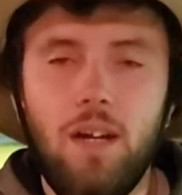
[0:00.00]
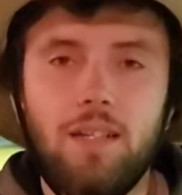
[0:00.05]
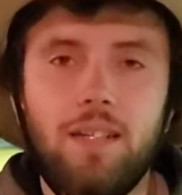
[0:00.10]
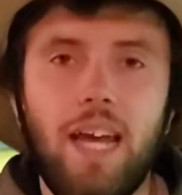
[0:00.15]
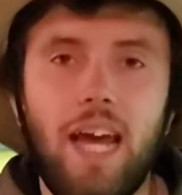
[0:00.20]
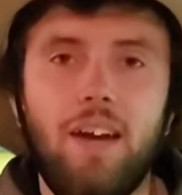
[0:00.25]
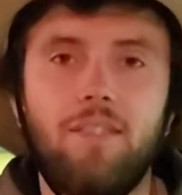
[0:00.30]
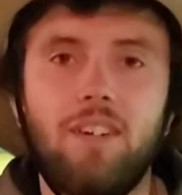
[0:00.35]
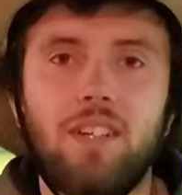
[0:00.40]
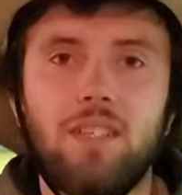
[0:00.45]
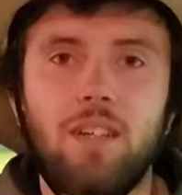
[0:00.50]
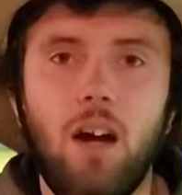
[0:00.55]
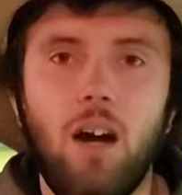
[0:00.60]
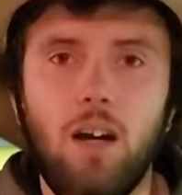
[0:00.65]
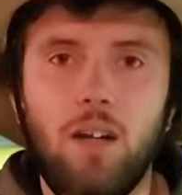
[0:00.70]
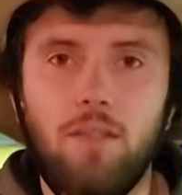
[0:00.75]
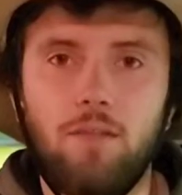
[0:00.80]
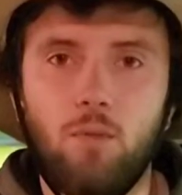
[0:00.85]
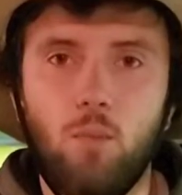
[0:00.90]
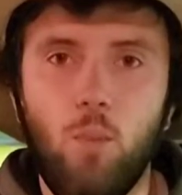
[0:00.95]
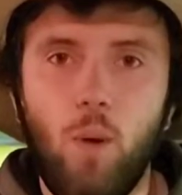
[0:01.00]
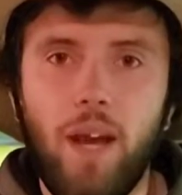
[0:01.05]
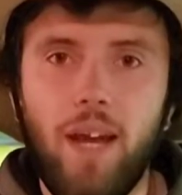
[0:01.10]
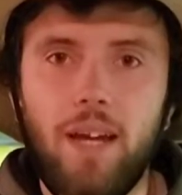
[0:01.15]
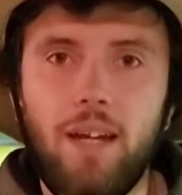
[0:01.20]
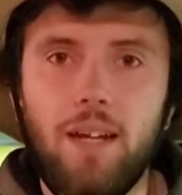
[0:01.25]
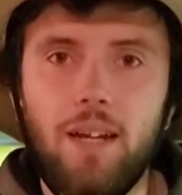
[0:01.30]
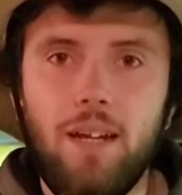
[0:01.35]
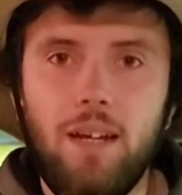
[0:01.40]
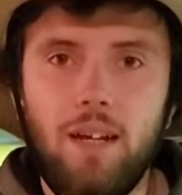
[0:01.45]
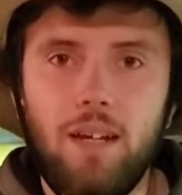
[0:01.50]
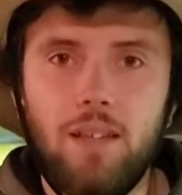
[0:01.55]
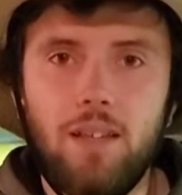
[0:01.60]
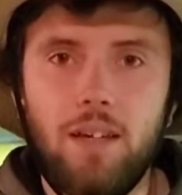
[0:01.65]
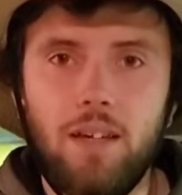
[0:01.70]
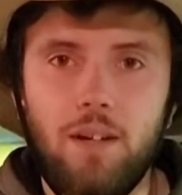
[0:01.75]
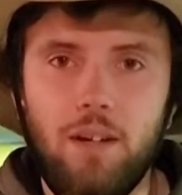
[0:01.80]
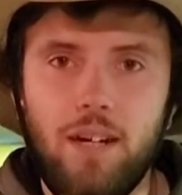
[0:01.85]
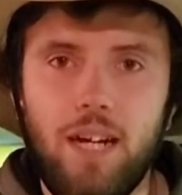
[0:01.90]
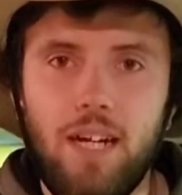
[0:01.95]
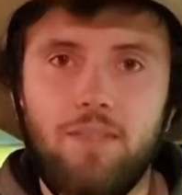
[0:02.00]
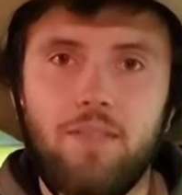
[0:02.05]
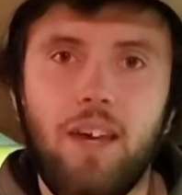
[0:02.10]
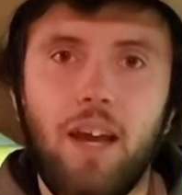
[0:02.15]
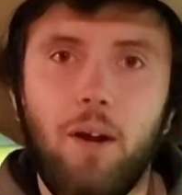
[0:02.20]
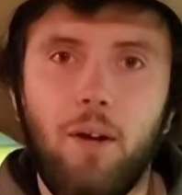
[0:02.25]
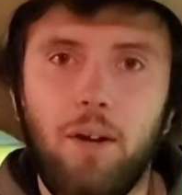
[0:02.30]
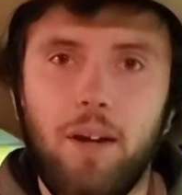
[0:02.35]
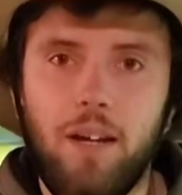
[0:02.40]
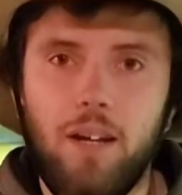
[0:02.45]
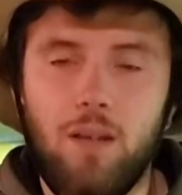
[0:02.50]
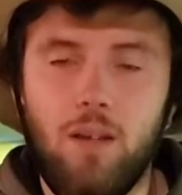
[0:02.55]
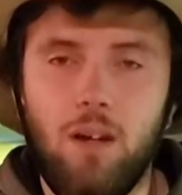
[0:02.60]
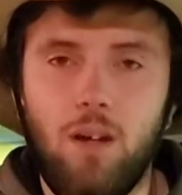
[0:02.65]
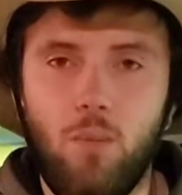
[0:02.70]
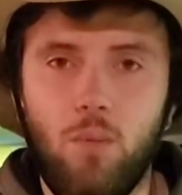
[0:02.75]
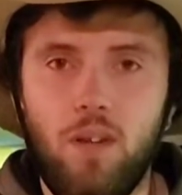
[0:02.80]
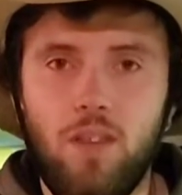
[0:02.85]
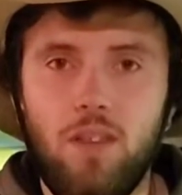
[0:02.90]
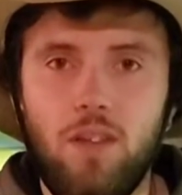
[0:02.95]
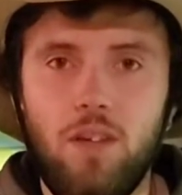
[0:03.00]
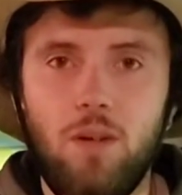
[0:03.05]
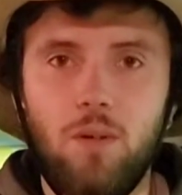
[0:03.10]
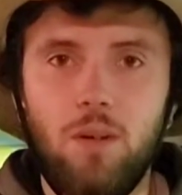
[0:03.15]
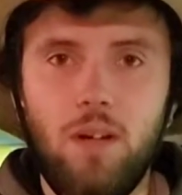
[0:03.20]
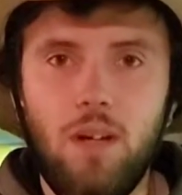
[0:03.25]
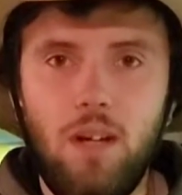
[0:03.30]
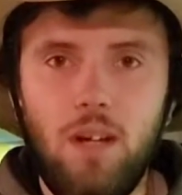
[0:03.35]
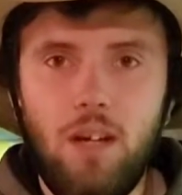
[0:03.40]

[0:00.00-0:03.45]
to have a ton of weight that you're kind of carrying along with you.